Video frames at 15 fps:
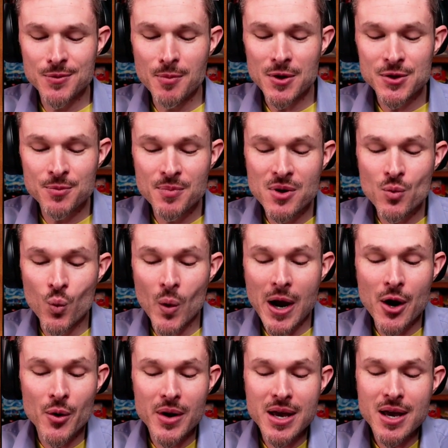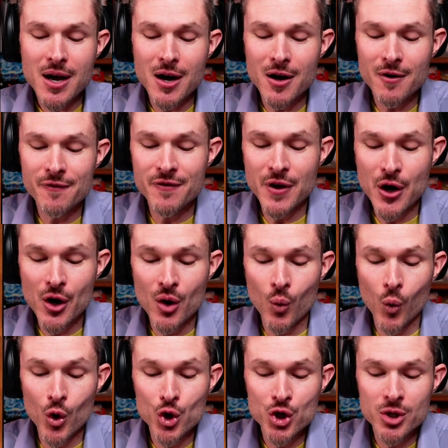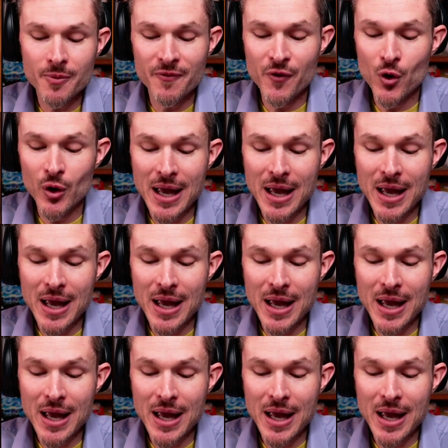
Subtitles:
must be wary of their worshipful